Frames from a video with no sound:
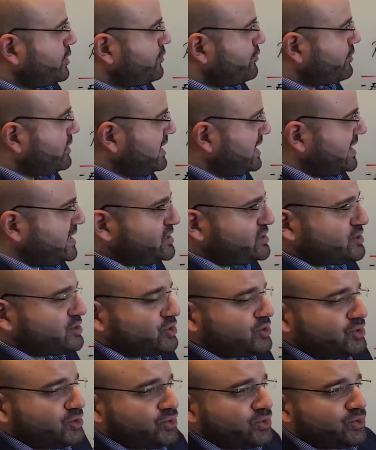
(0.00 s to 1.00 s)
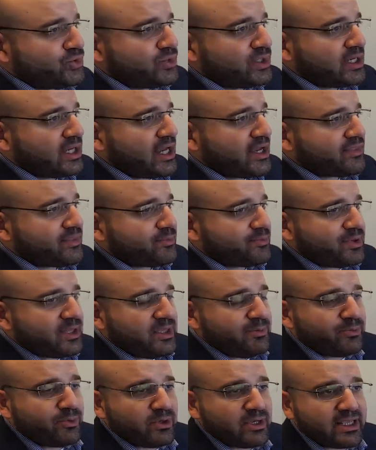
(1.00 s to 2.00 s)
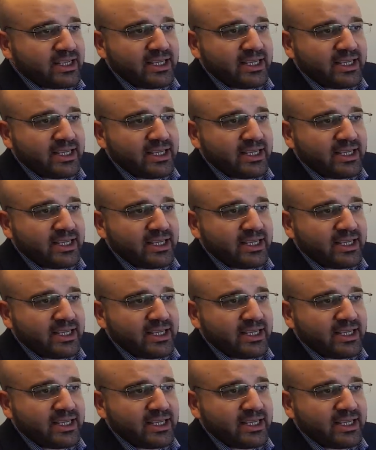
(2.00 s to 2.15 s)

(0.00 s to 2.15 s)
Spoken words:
relates to other people